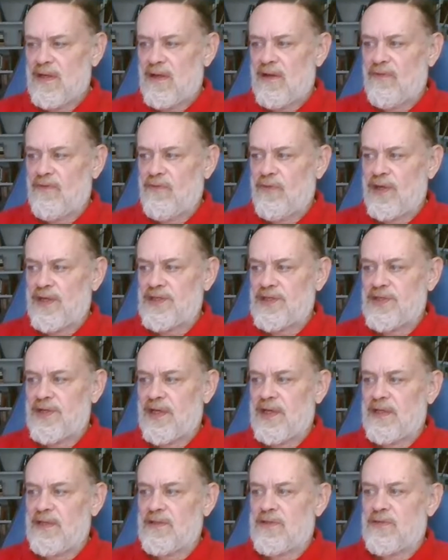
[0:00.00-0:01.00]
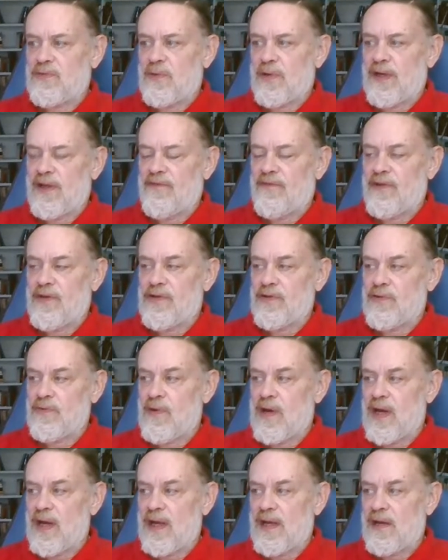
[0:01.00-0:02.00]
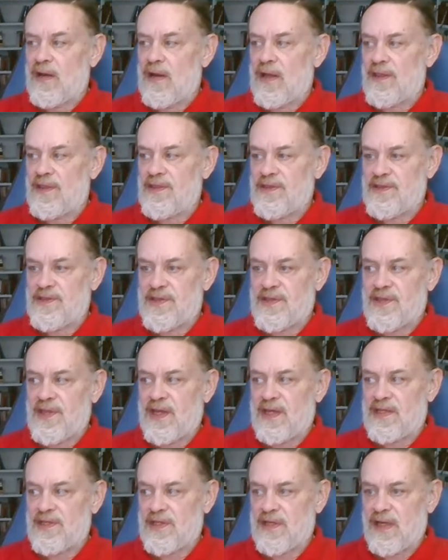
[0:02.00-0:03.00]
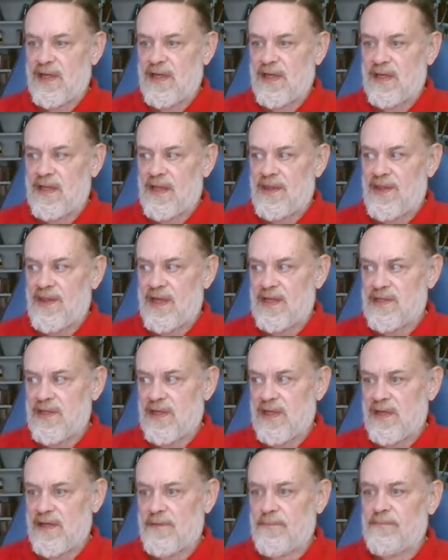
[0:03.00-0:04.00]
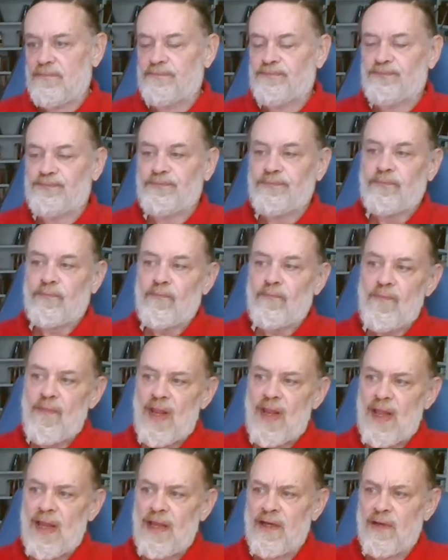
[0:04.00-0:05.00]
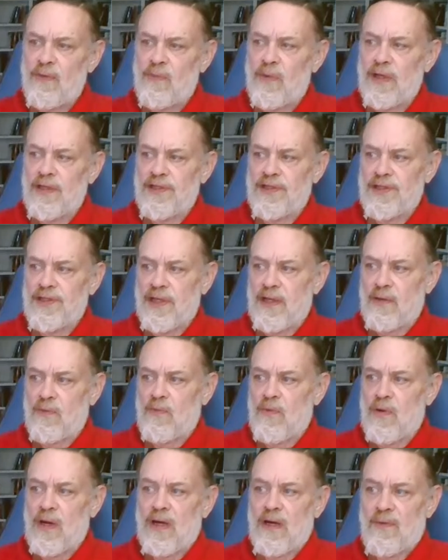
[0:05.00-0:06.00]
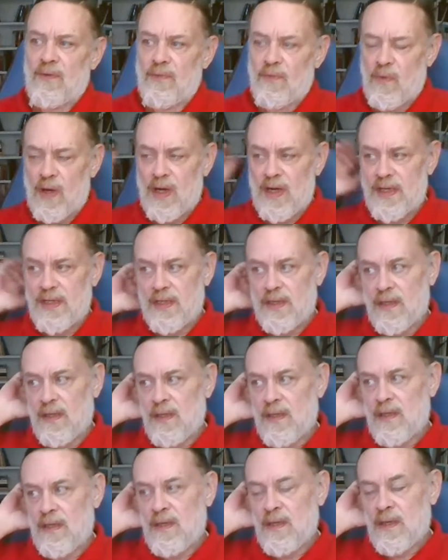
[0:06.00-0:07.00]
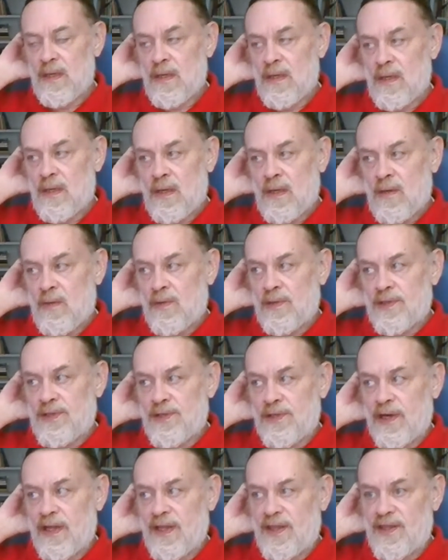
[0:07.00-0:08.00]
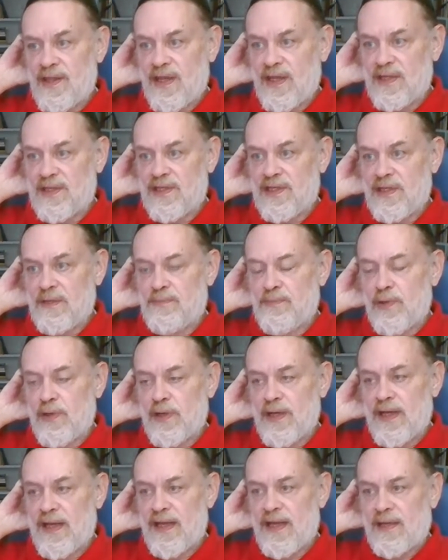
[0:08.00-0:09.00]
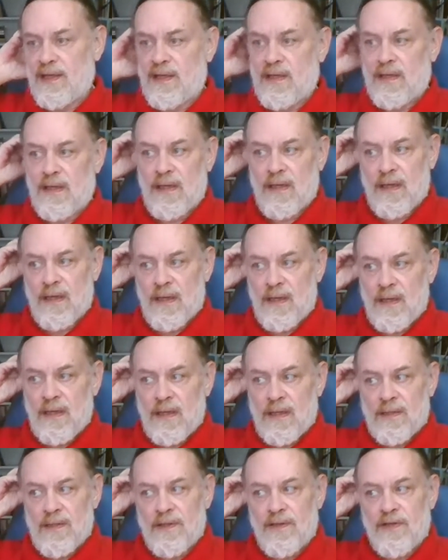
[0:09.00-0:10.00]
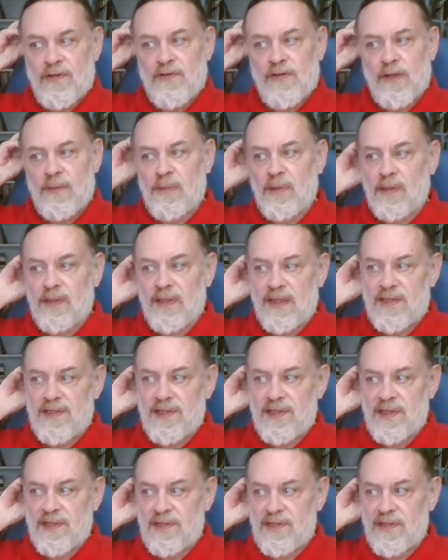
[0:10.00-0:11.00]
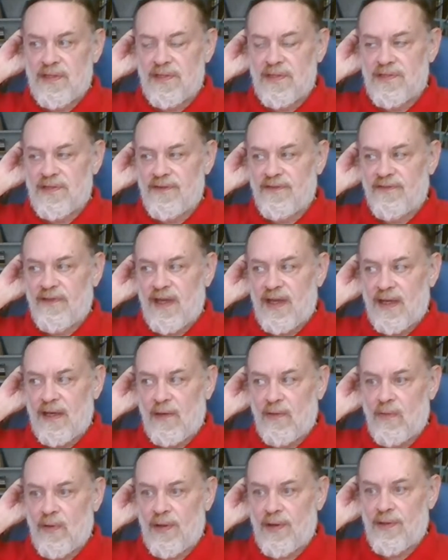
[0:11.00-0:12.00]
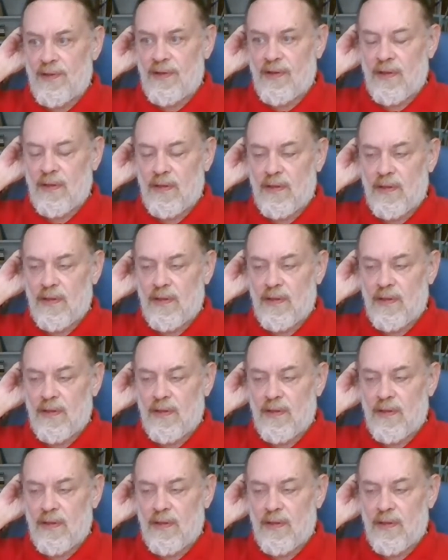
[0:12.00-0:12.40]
of which sites were given to Ryoth Thessaly, and to one John Rock White. Returning thence, he put an end to the troubled existence of Kenilworth,